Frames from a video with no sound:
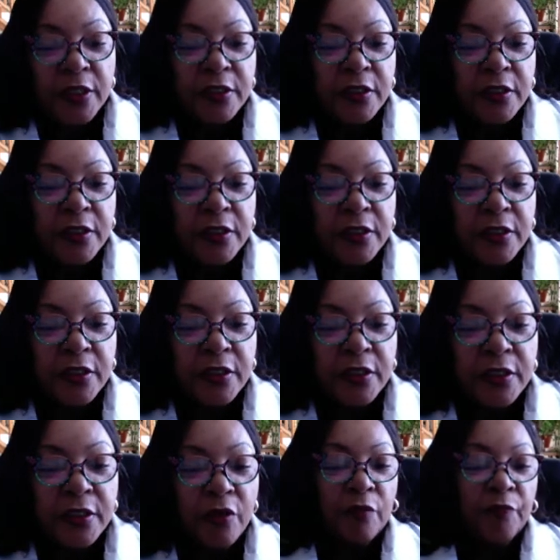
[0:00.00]
So
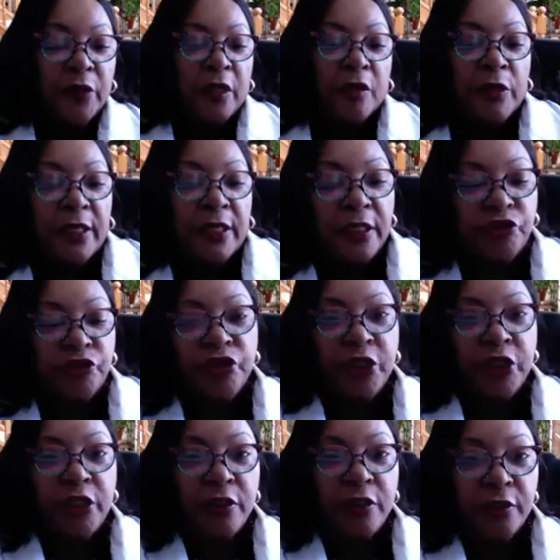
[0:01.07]
when I touch your
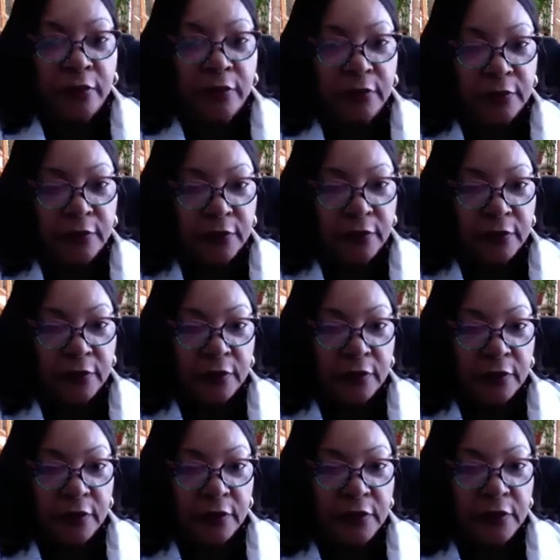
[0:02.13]
knee, does it
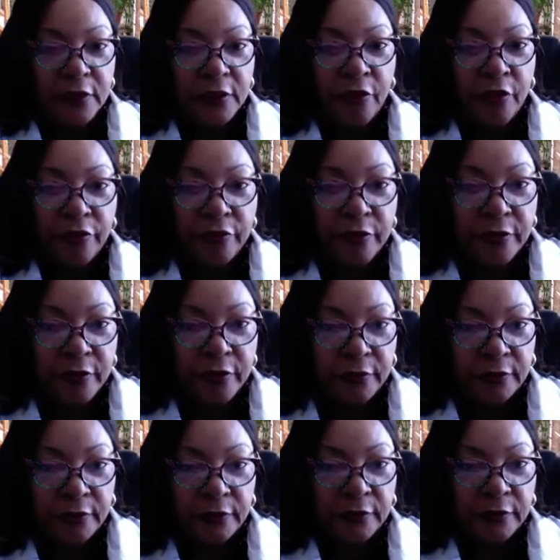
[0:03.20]
hurt
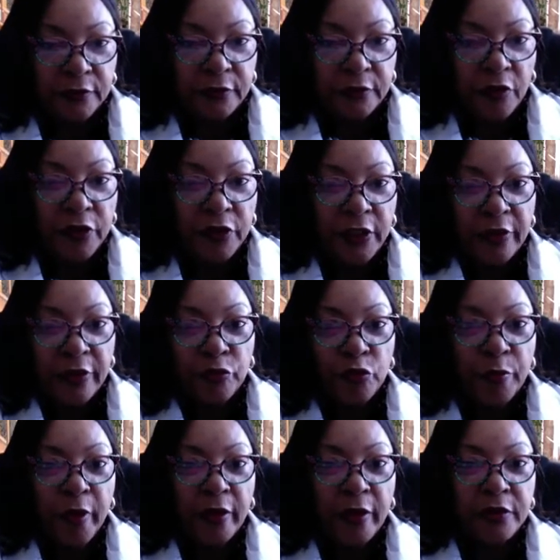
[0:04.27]
on the lateral parts?
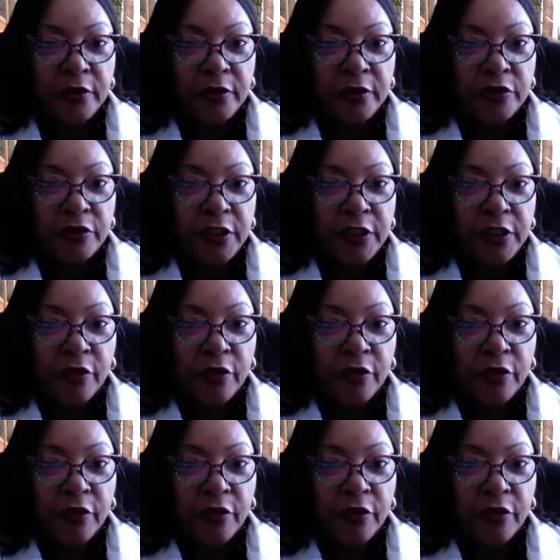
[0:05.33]
Does your knee hurt?